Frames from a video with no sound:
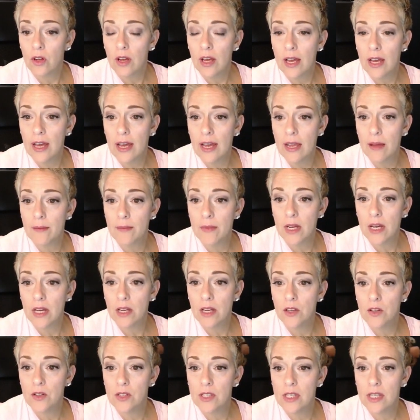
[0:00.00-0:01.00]
I am not
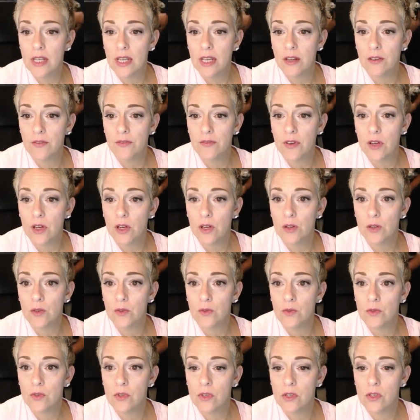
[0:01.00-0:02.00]
using
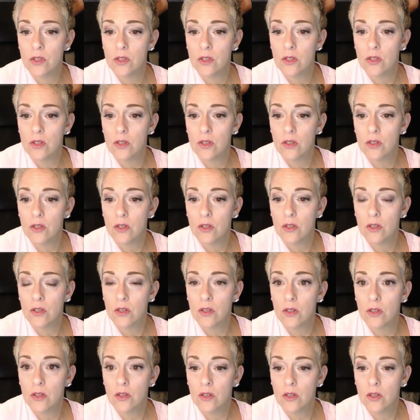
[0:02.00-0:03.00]
headphones.
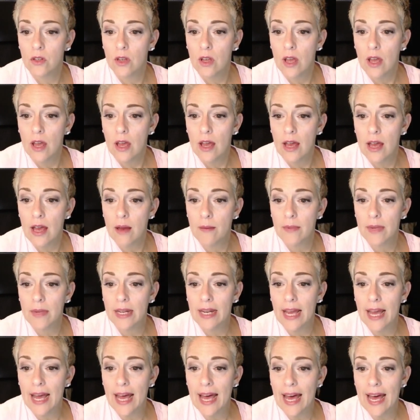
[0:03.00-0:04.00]
I'm going
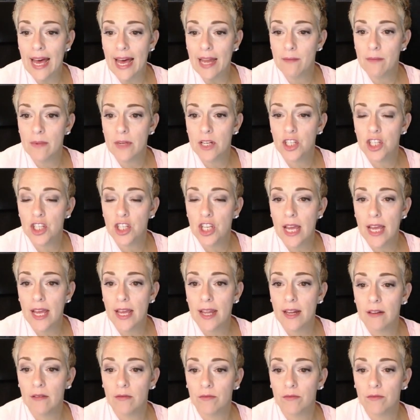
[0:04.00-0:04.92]
to hide my chat.